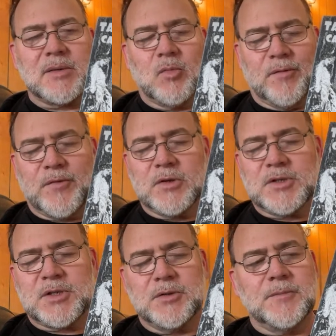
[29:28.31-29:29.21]
refers
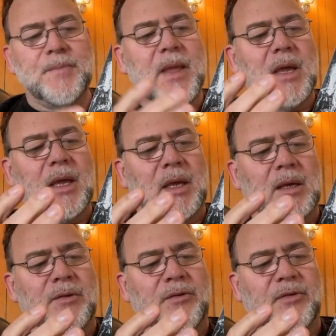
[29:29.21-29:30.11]
to
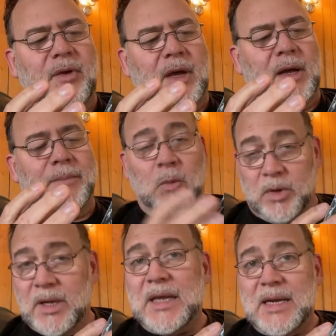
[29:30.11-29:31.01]
is, and we're
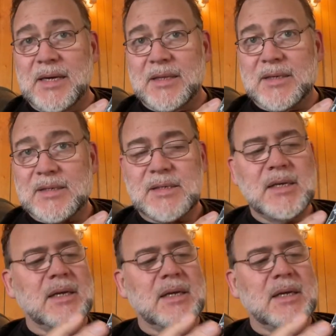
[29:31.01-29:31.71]
going to get into this,